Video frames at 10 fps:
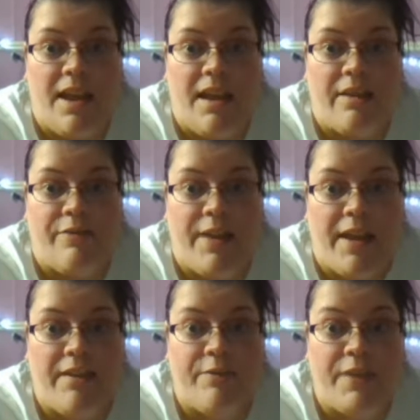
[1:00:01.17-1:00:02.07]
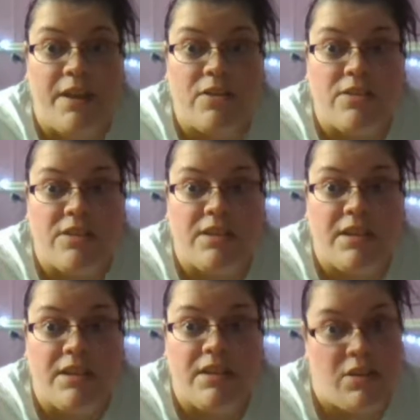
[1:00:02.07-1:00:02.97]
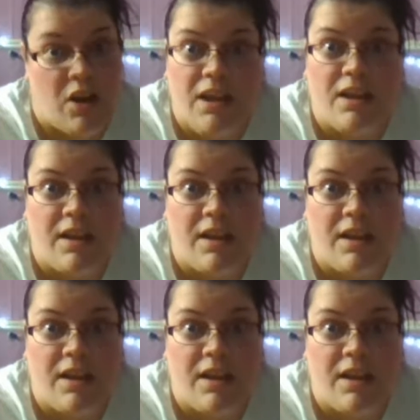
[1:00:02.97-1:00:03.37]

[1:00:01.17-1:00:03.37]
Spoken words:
If it feels not